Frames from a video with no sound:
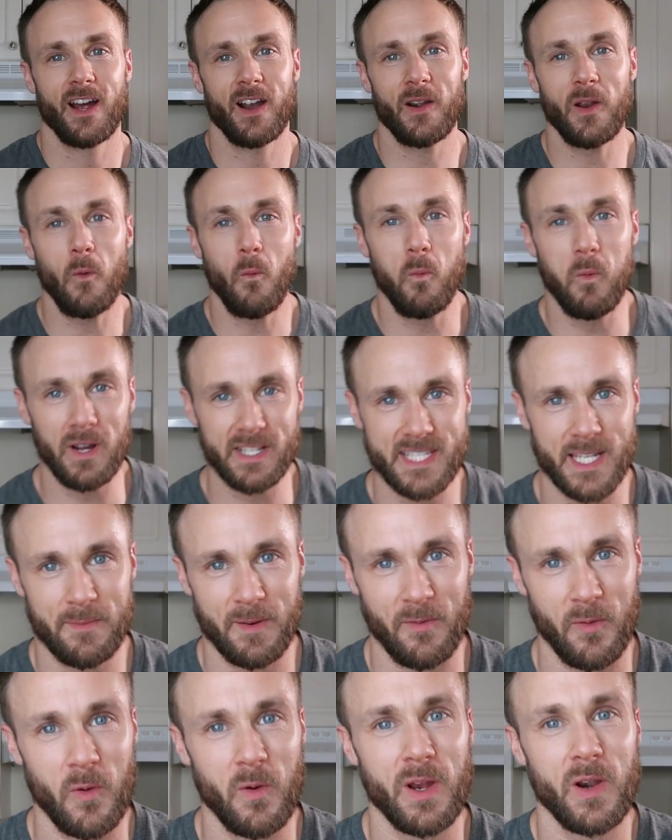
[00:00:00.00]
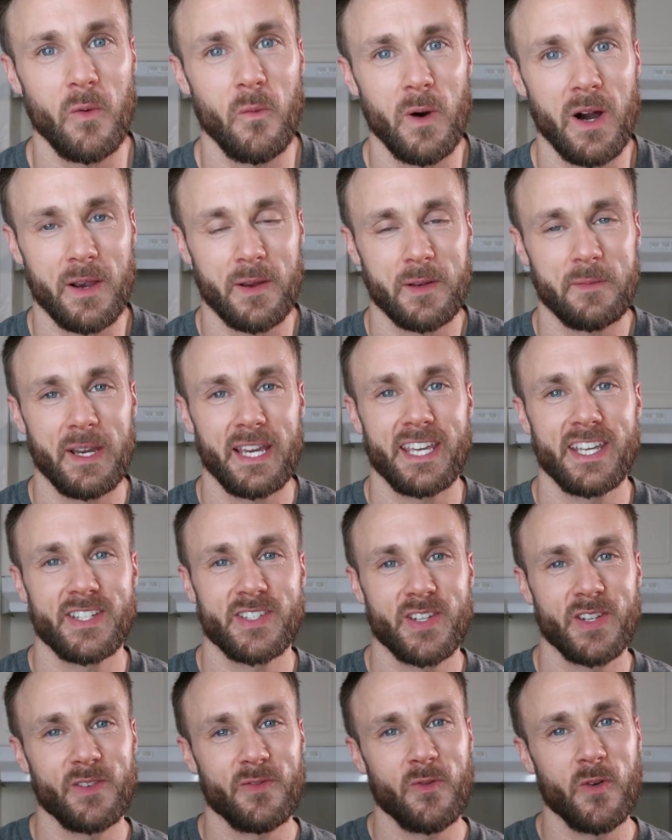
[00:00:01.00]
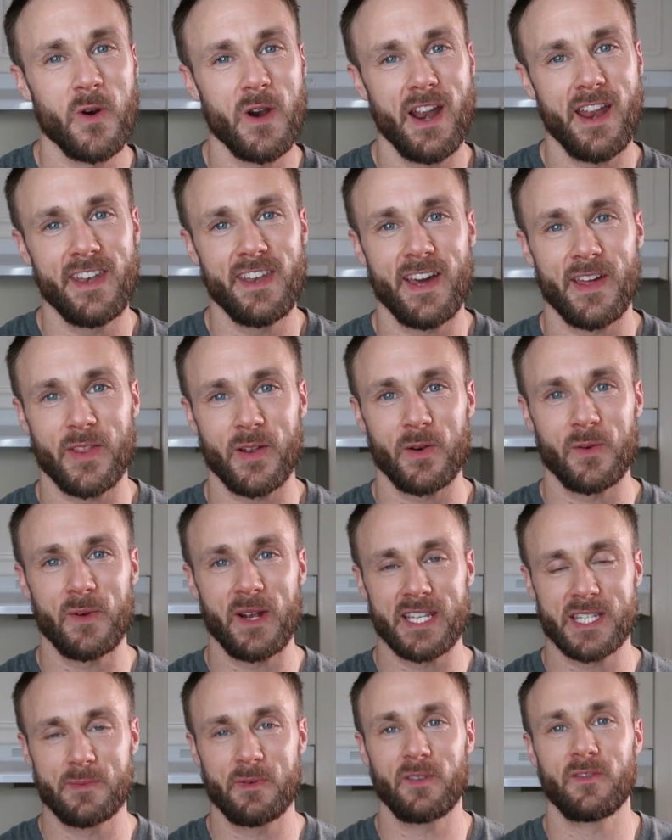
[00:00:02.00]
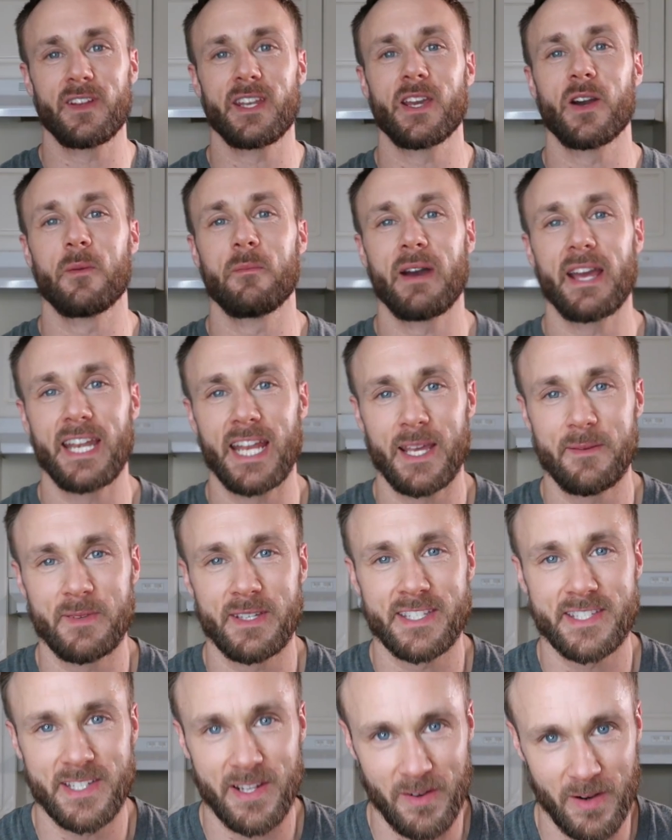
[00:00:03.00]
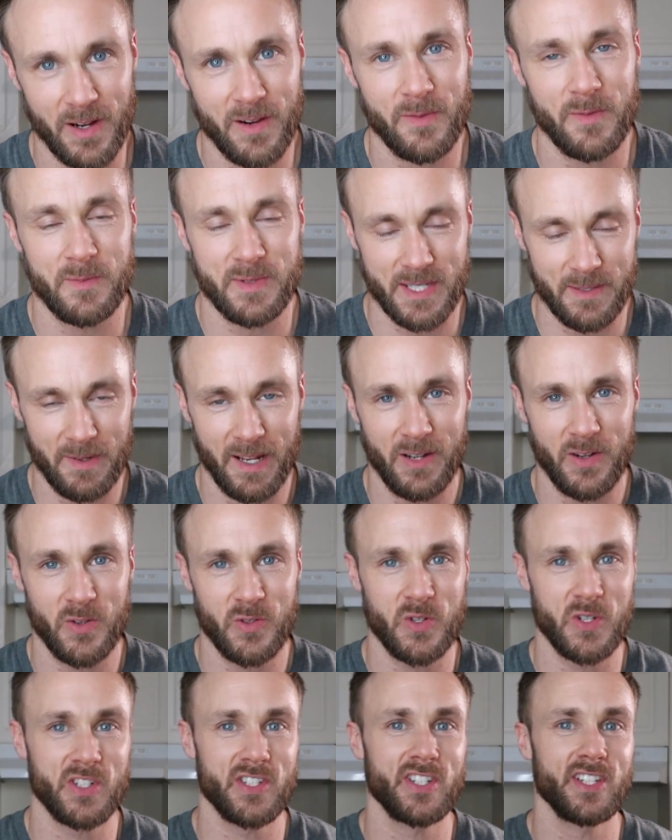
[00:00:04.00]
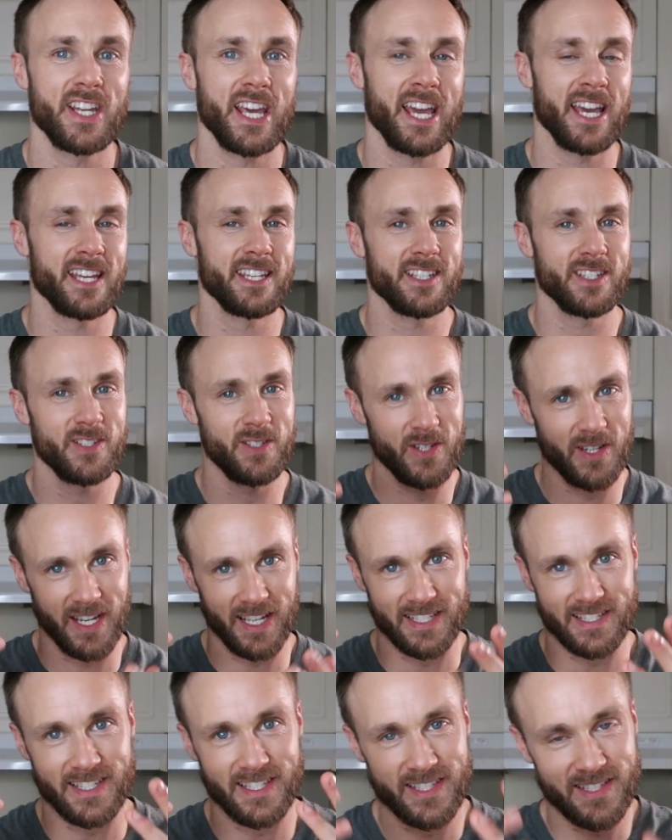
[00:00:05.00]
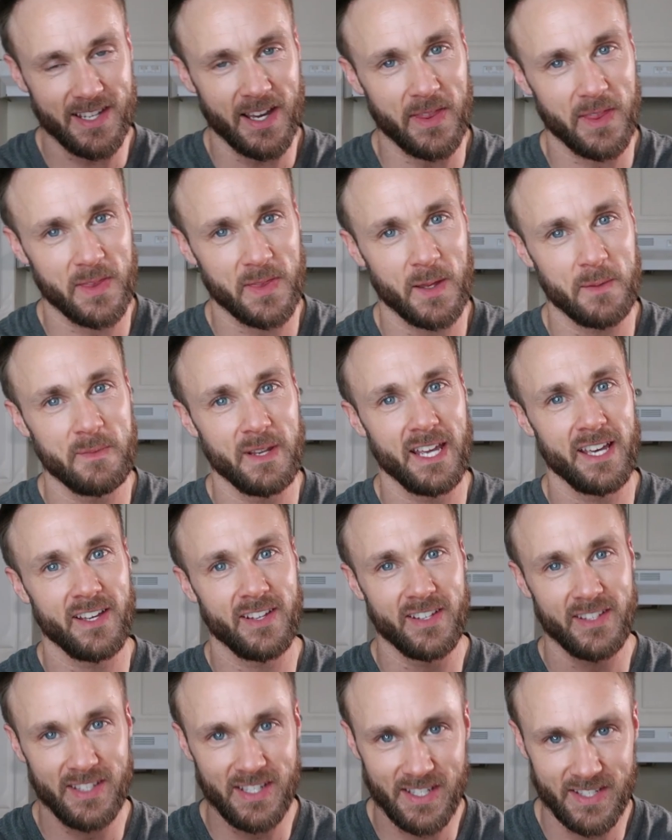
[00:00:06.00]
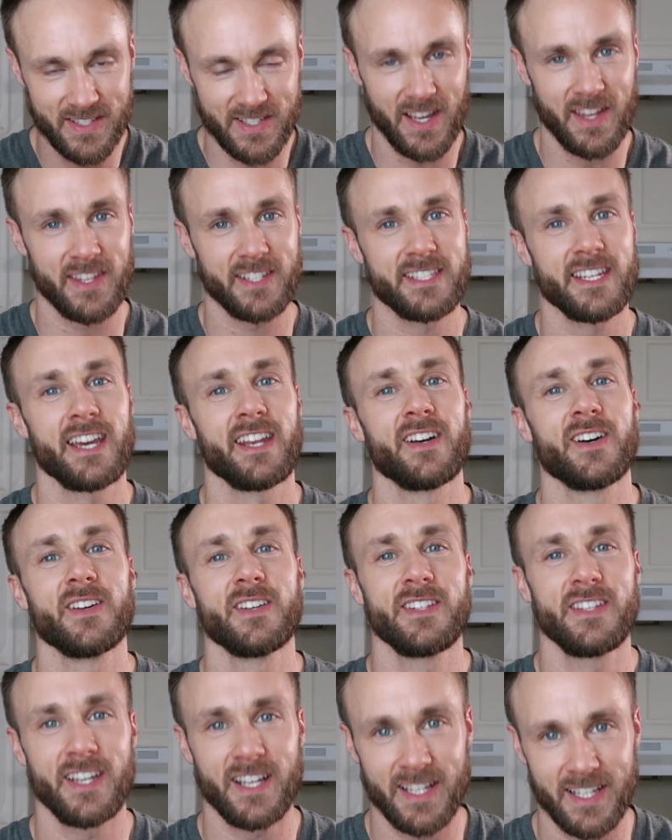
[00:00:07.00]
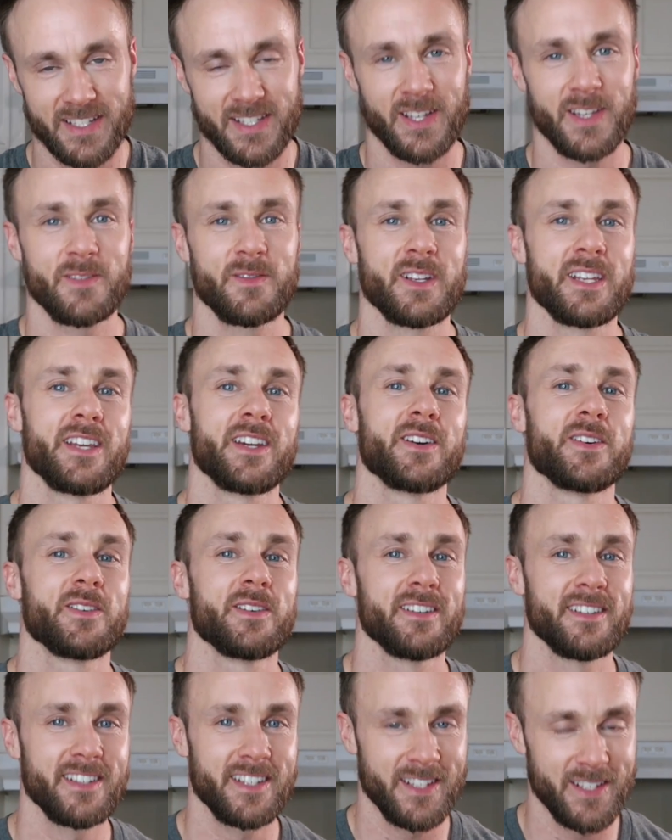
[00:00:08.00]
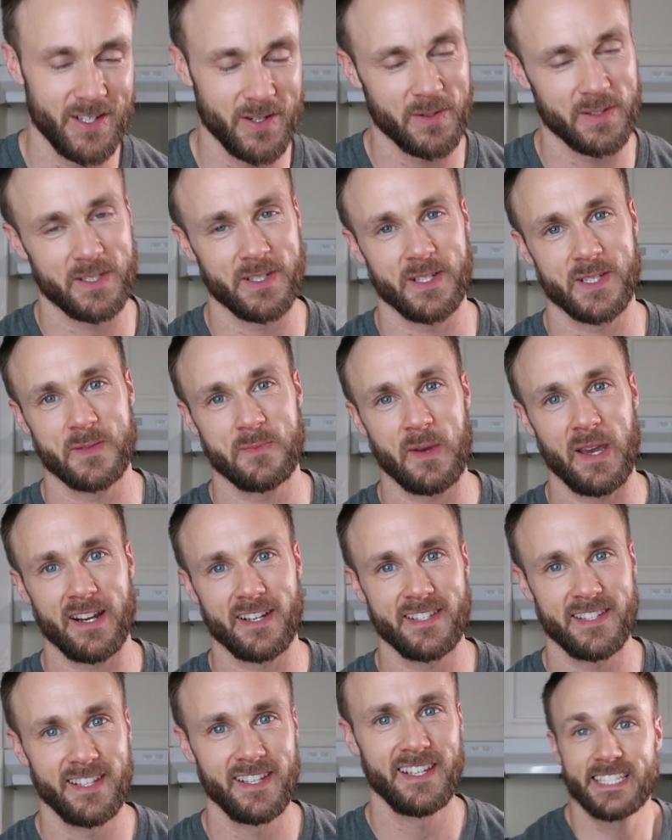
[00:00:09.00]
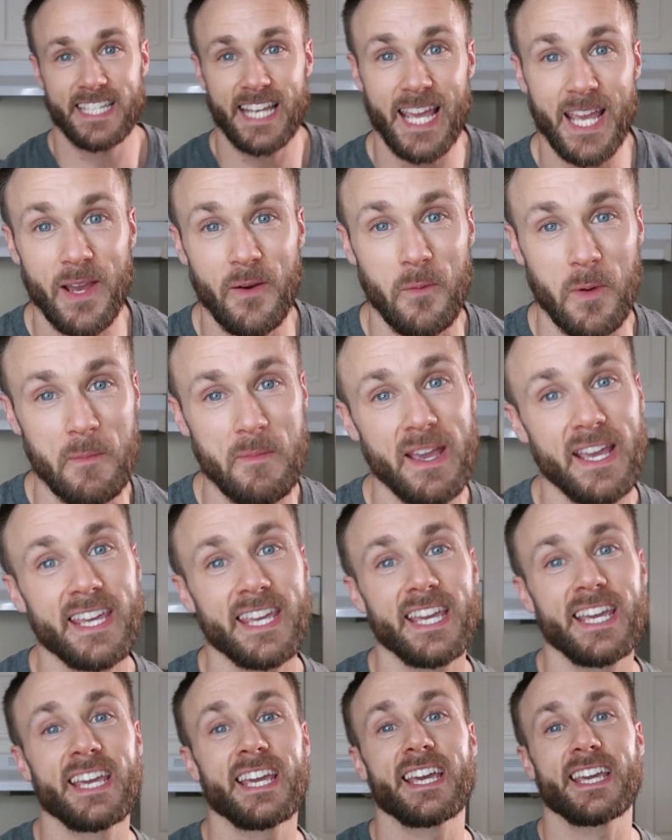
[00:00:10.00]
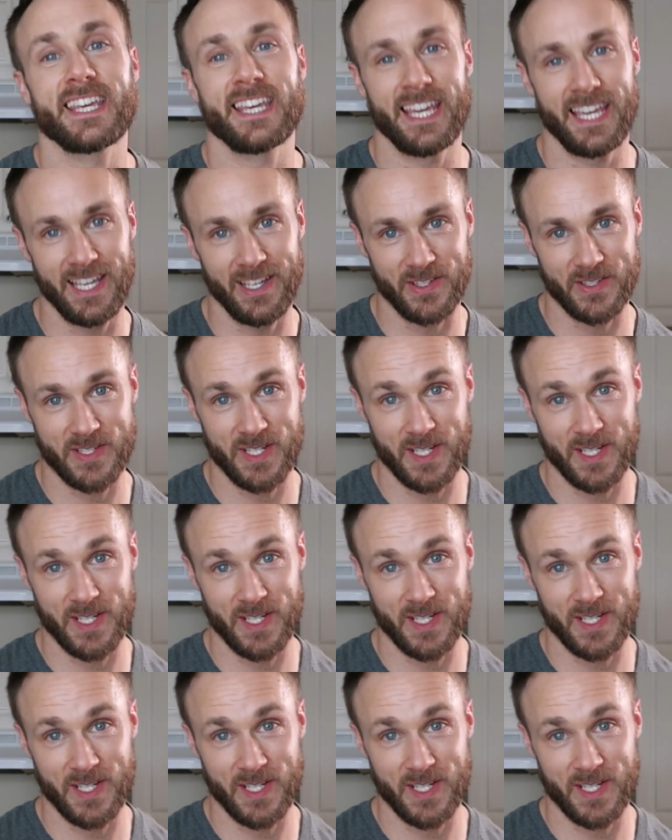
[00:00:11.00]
Alright, what's up everyone? Welcome to my kitchen for another recipe video. My name is Derek from Simnett Nutrition, and you guys saw the thumbnail, you saw the title, you clicked on the video, you know what to expect. Today we're making kale